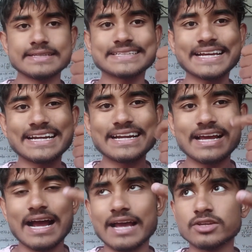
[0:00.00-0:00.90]

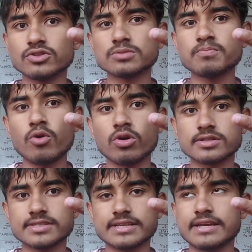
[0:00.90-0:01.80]
Second, I use
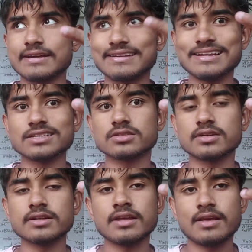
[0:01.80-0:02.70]
Bohr's
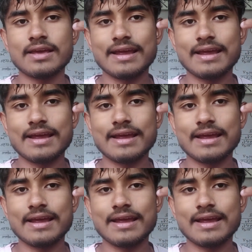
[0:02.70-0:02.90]
relation.